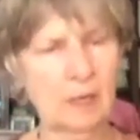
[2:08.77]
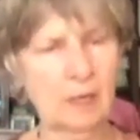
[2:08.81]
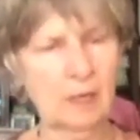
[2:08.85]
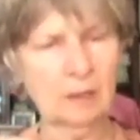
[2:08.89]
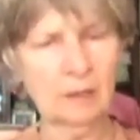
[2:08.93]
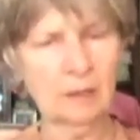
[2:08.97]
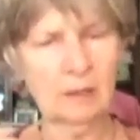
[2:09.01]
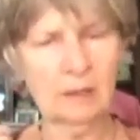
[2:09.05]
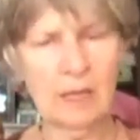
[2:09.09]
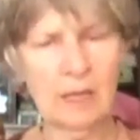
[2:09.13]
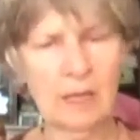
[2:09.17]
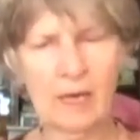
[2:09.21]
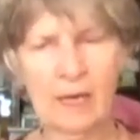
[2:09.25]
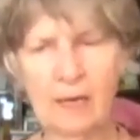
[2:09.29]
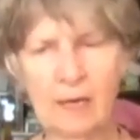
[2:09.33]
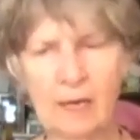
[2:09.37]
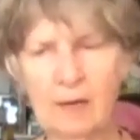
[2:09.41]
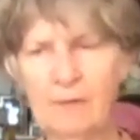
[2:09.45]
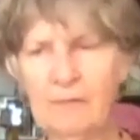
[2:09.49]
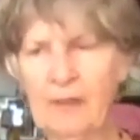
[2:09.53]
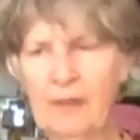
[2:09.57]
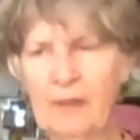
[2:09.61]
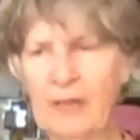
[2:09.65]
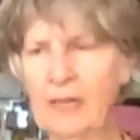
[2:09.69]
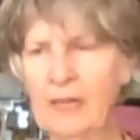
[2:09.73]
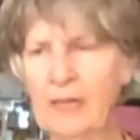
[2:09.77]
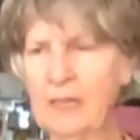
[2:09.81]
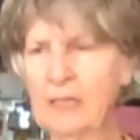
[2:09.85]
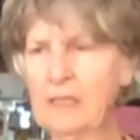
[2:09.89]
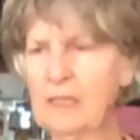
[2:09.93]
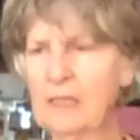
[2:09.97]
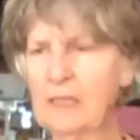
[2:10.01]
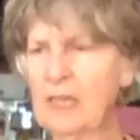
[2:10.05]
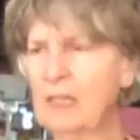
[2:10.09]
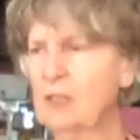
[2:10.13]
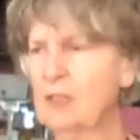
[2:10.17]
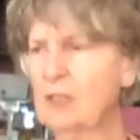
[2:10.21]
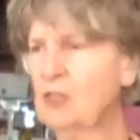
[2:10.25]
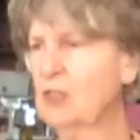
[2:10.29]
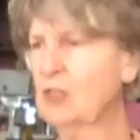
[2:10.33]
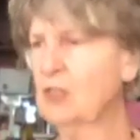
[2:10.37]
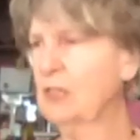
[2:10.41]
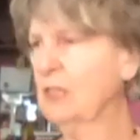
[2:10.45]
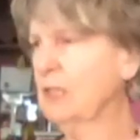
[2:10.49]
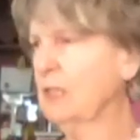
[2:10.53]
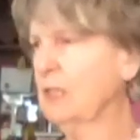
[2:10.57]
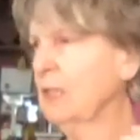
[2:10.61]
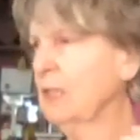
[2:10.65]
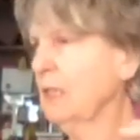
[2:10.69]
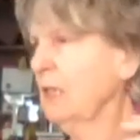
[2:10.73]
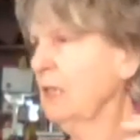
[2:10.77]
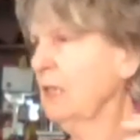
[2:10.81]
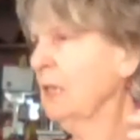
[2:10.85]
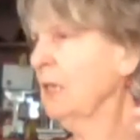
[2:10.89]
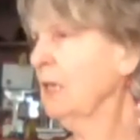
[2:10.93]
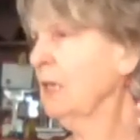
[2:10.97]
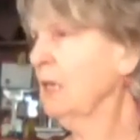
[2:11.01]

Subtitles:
love and attention